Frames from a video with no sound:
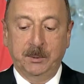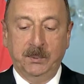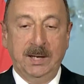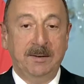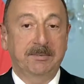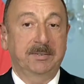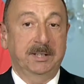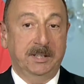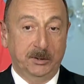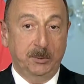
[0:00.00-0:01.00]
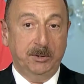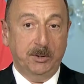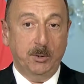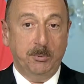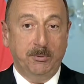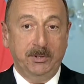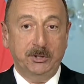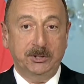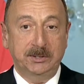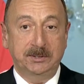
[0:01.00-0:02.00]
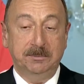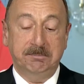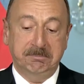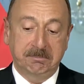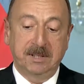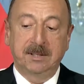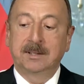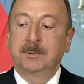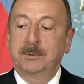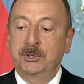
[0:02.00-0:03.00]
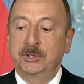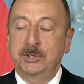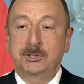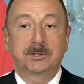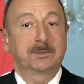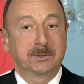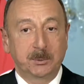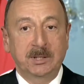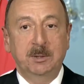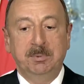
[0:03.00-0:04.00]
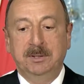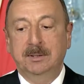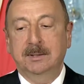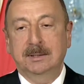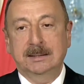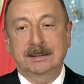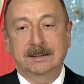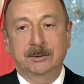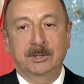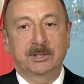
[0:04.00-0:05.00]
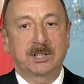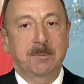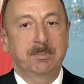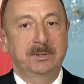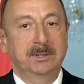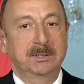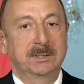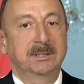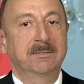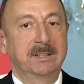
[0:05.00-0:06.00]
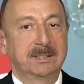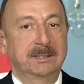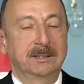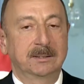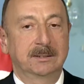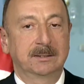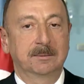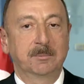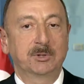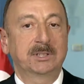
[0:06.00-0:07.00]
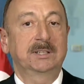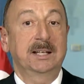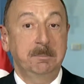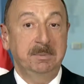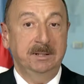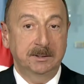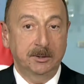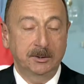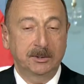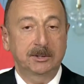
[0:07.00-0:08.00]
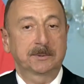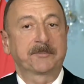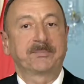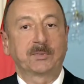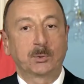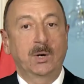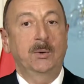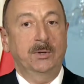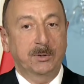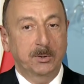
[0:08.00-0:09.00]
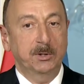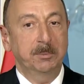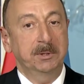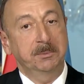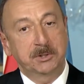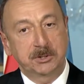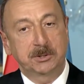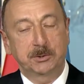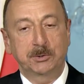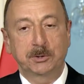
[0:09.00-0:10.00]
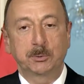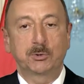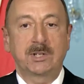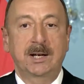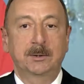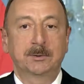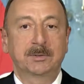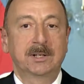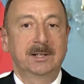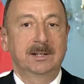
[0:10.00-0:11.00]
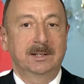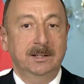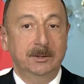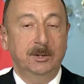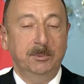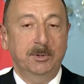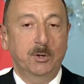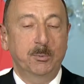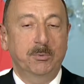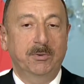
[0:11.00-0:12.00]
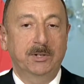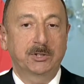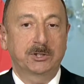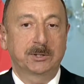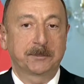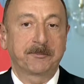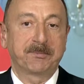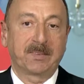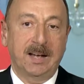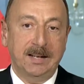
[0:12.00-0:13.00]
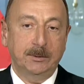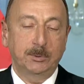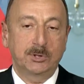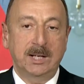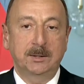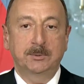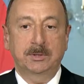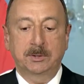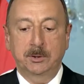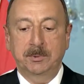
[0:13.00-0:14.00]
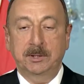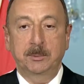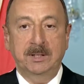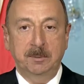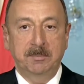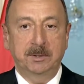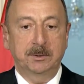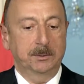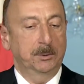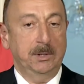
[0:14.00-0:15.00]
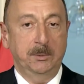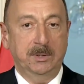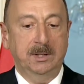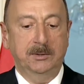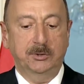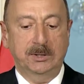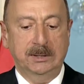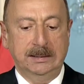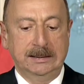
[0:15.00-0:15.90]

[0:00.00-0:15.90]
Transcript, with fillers: We have economic cooperation, which is developing. Uh, U.S. companies invested more than $10 billion to our economy, which is also a good sign of economic cooperation and good sign of economic development of our country.